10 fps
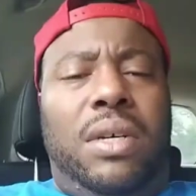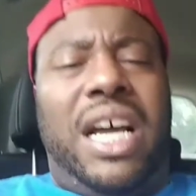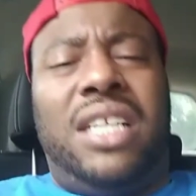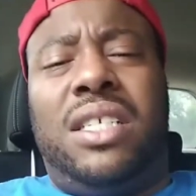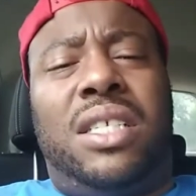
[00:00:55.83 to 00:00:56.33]

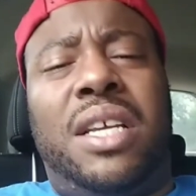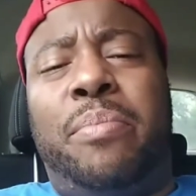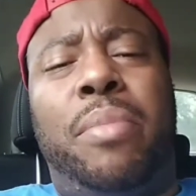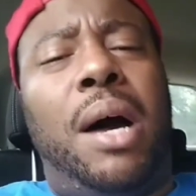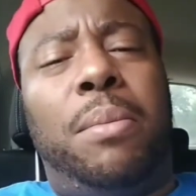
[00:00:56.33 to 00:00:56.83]
I just seen
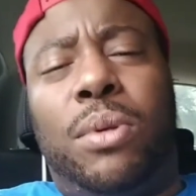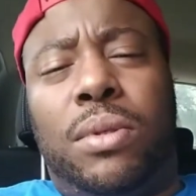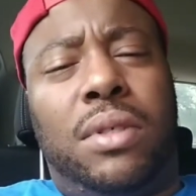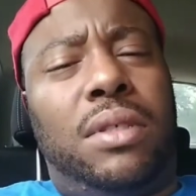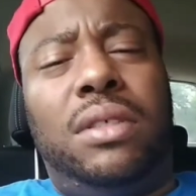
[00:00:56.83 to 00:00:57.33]

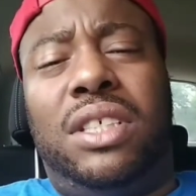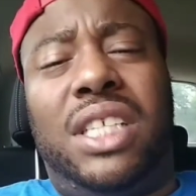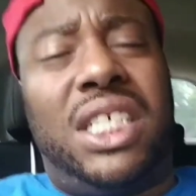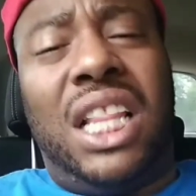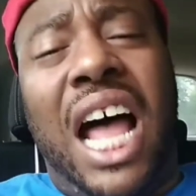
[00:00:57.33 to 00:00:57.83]
bubbles.
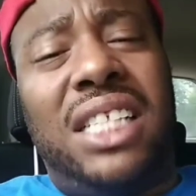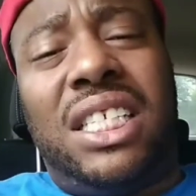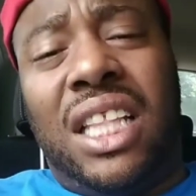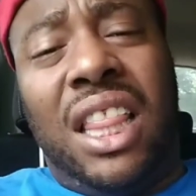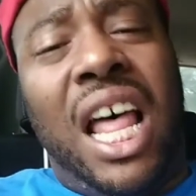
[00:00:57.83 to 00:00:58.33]
Just lots
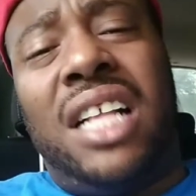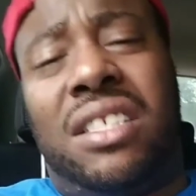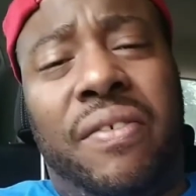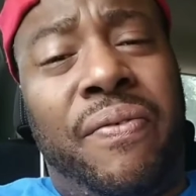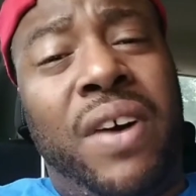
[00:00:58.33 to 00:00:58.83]
and lots
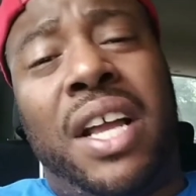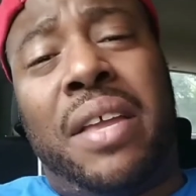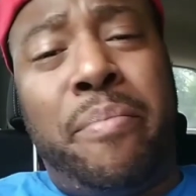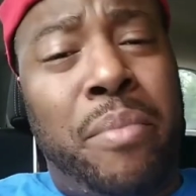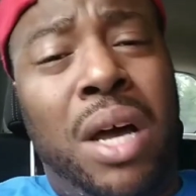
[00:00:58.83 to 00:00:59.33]
of
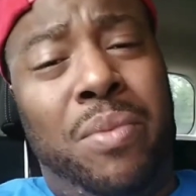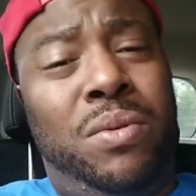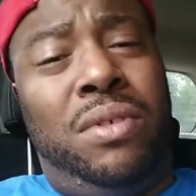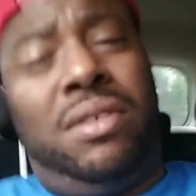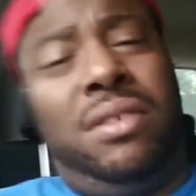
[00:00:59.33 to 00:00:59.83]
fucking
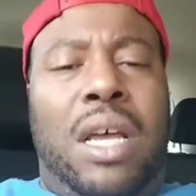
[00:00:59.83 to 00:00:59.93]
bubbles.